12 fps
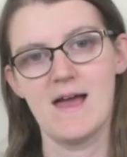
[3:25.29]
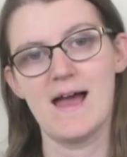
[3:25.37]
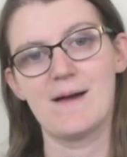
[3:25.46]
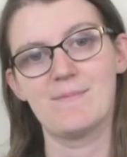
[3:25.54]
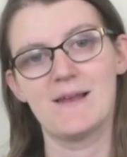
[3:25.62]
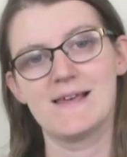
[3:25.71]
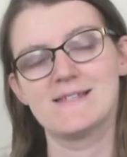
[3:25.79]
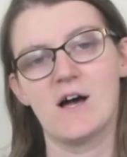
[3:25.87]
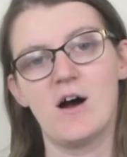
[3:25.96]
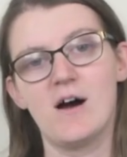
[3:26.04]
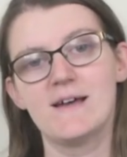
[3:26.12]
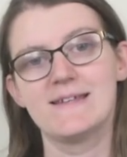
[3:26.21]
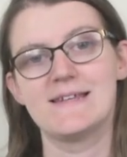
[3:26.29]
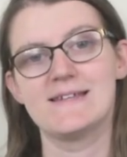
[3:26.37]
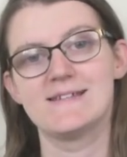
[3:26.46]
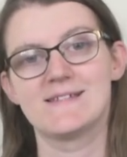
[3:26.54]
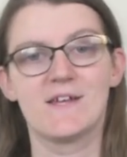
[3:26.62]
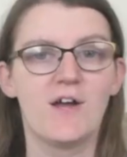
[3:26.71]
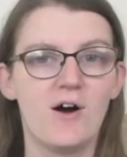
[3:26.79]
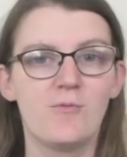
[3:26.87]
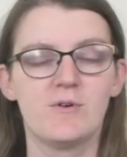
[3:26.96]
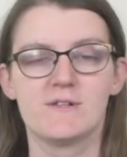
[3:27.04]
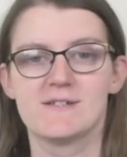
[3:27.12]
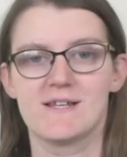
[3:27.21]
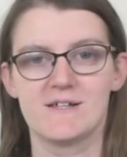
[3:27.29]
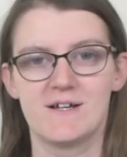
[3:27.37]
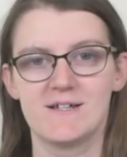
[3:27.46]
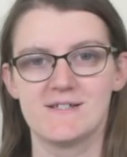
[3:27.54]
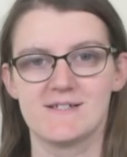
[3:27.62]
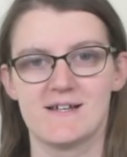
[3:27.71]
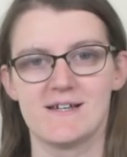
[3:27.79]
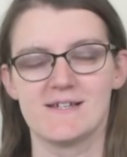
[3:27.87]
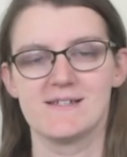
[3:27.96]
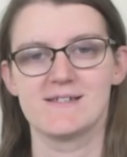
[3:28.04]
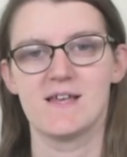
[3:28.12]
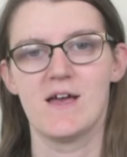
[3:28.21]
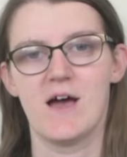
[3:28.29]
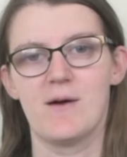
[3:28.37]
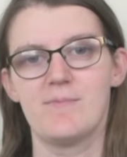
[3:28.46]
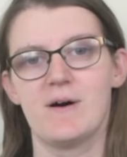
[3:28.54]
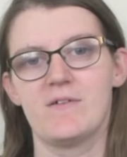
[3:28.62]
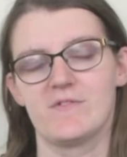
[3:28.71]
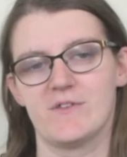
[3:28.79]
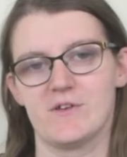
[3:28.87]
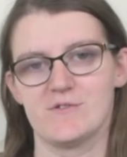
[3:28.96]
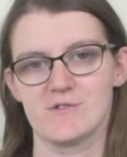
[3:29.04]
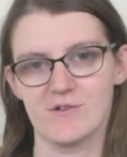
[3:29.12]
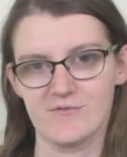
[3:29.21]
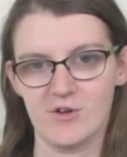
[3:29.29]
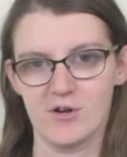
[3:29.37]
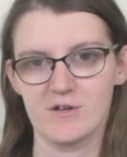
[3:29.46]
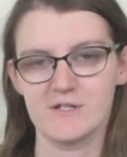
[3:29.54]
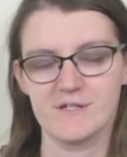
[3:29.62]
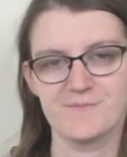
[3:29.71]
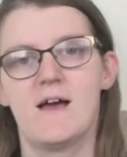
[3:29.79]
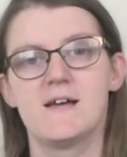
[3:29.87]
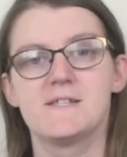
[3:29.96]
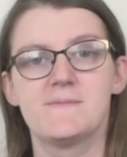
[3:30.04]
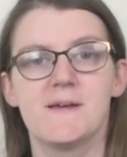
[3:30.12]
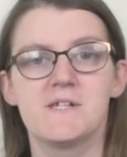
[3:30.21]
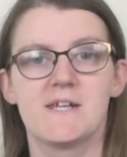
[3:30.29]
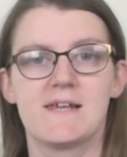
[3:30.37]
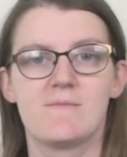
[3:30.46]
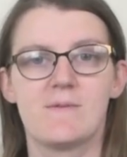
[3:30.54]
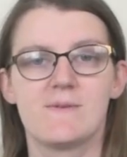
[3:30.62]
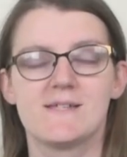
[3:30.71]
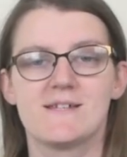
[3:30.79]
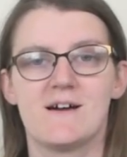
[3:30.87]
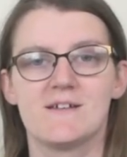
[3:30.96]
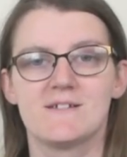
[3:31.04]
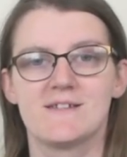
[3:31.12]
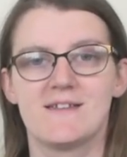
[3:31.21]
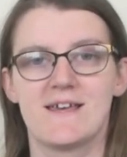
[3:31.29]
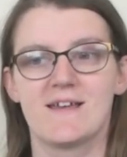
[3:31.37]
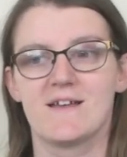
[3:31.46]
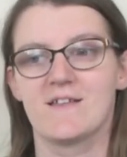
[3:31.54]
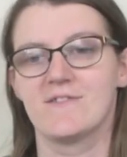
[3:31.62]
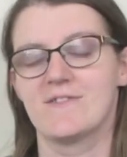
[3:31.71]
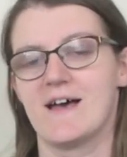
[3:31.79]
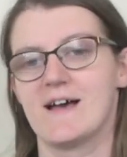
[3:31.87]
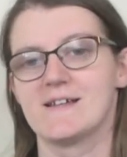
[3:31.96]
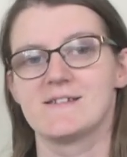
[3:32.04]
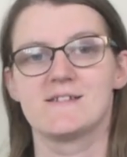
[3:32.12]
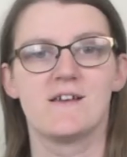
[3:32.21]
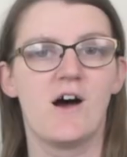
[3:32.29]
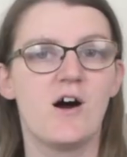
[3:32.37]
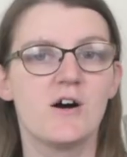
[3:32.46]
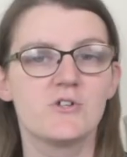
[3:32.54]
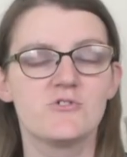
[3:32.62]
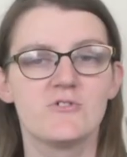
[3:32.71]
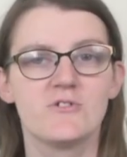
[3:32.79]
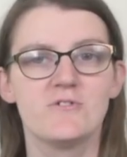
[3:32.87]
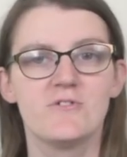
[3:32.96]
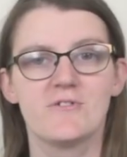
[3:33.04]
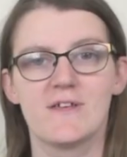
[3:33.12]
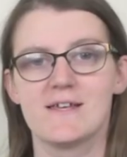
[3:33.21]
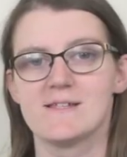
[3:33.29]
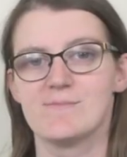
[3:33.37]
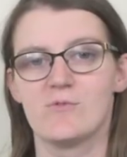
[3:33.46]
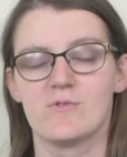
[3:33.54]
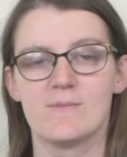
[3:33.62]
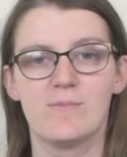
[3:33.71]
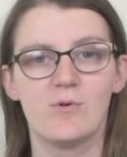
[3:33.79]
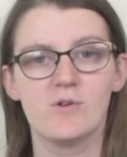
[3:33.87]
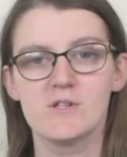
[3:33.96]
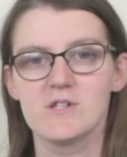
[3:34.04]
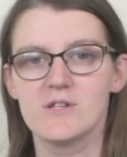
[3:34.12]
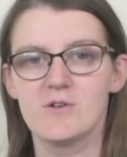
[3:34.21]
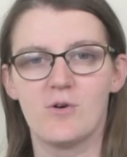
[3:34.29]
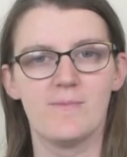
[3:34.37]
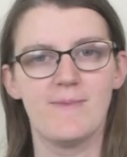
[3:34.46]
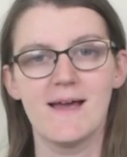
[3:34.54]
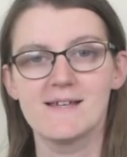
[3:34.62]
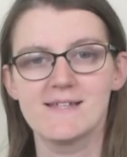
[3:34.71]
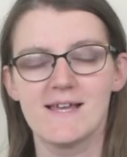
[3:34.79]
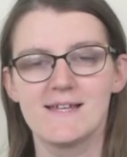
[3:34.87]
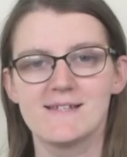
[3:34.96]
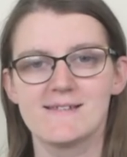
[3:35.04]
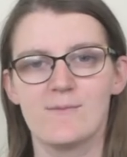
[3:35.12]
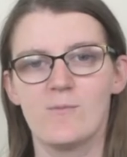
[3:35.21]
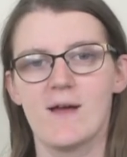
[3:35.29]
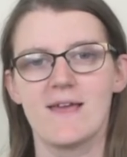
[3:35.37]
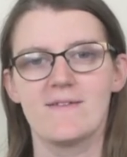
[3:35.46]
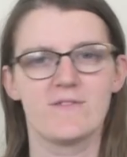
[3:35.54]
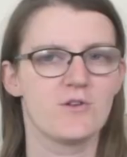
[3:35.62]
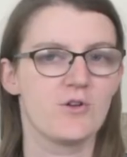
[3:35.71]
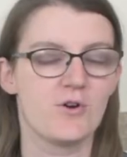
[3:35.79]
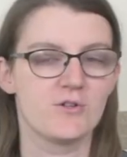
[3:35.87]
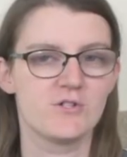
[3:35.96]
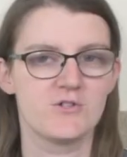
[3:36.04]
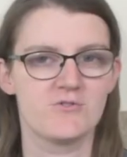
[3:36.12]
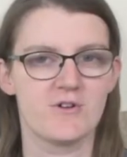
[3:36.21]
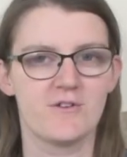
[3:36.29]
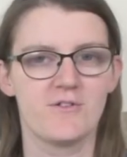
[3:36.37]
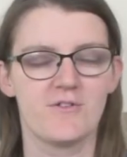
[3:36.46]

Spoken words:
and place our needs and our wants and our desires above those of God. Especially when we start to think that our truth is more important or better in some way than God's truth.